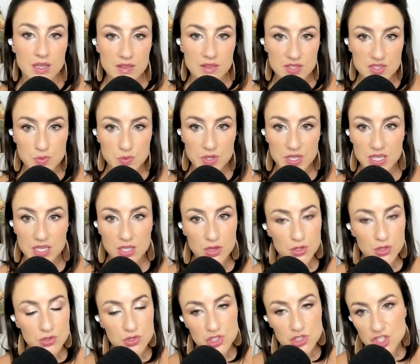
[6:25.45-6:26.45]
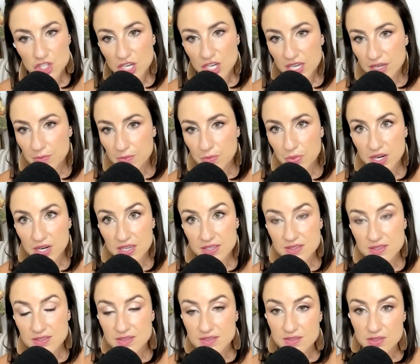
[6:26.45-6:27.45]
This would include chicken
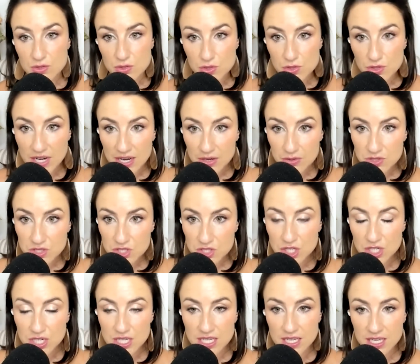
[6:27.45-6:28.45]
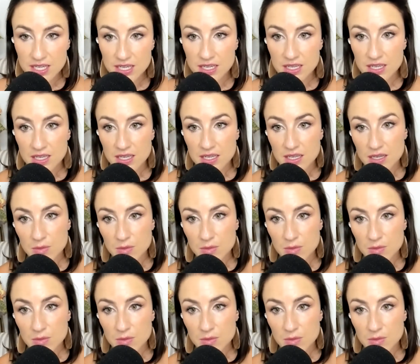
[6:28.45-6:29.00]
breasts, ground turkey,